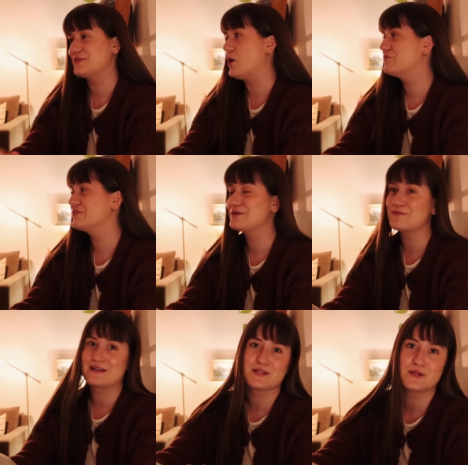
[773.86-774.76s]
hopefully the
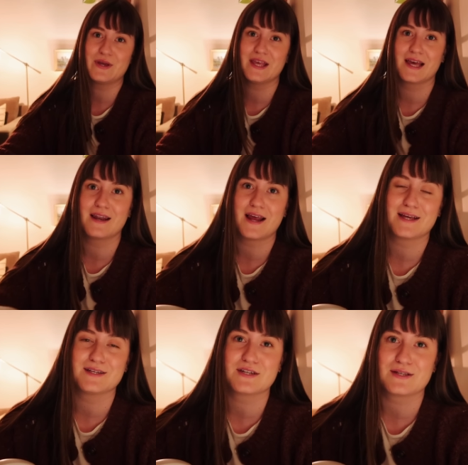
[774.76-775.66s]
rest of the weekend I
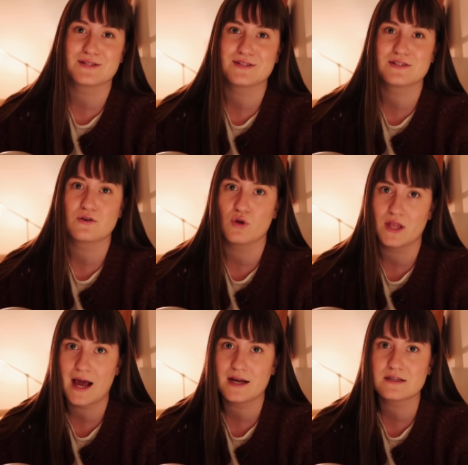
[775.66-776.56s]
can just
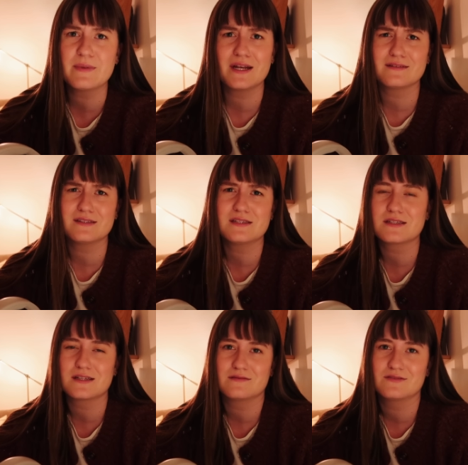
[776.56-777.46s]
relax. I mean, this
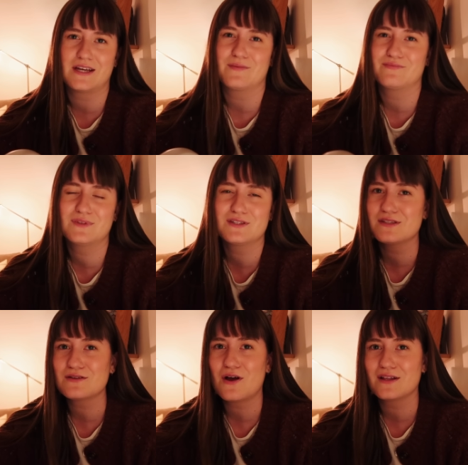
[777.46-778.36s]
isn't, yeah, this
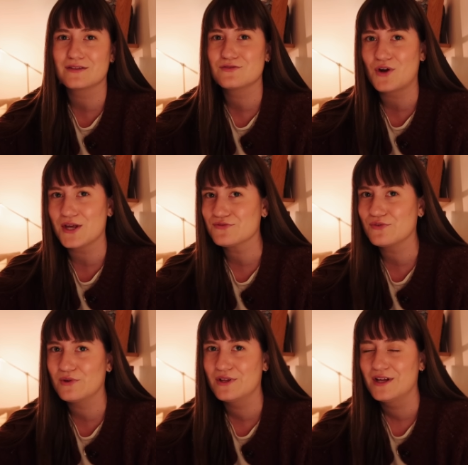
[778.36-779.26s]
is not
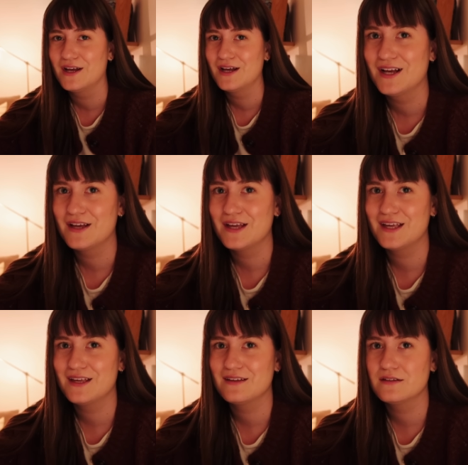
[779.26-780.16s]
stressful.
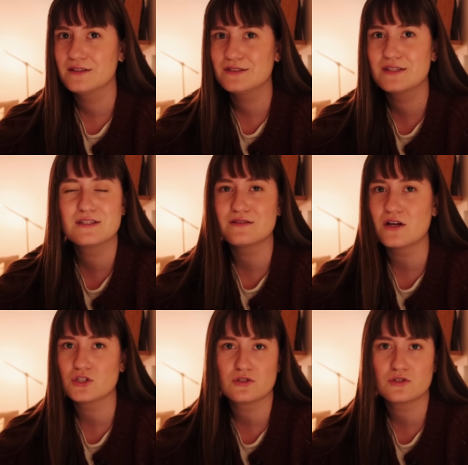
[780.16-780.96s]
This is not